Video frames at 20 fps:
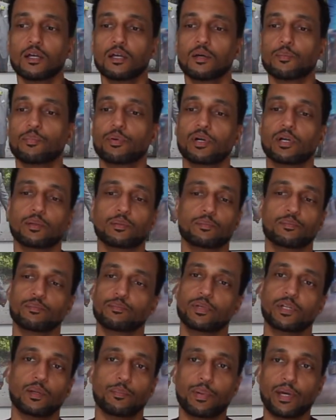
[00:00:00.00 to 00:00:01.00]
But
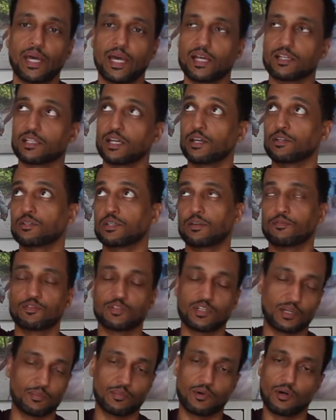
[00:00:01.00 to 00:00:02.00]
in the past, I used to have to
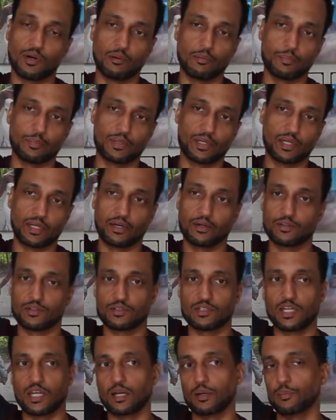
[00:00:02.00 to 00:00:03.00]
stick my arm up in the air and
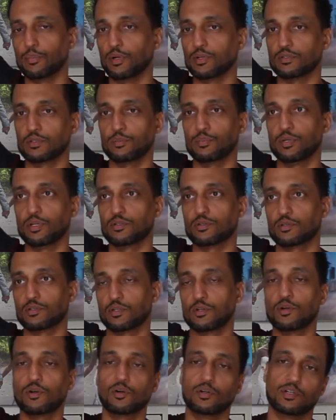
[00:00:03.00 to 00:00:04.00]
just take a bunch of pictures
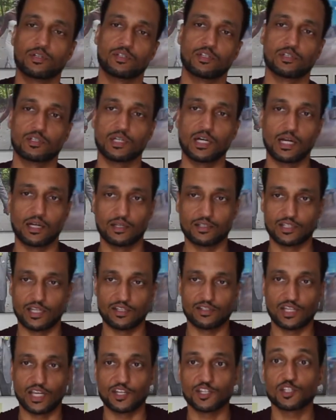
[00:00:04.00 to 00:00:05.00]
and just kind of, as they
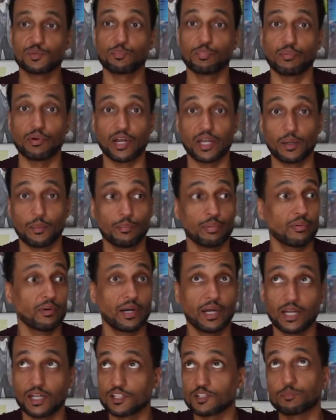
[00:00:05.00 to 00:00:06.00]
say, spray and
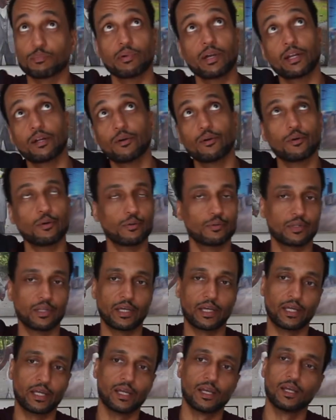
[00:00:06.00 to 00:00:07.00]
pray, spray the whole
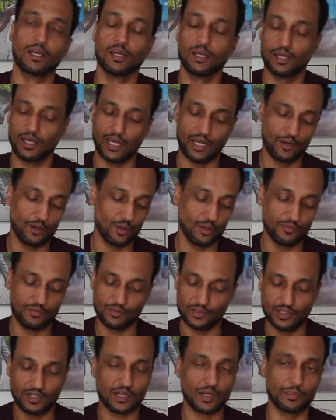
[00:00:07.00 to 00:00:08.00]
thing, and
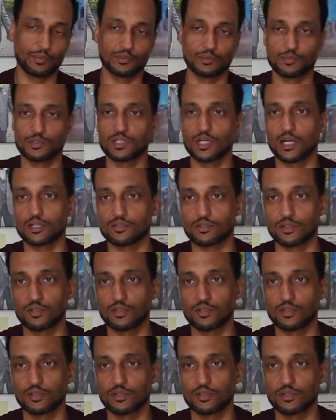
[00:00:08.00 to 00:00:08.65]
hopefully a couple of them shots are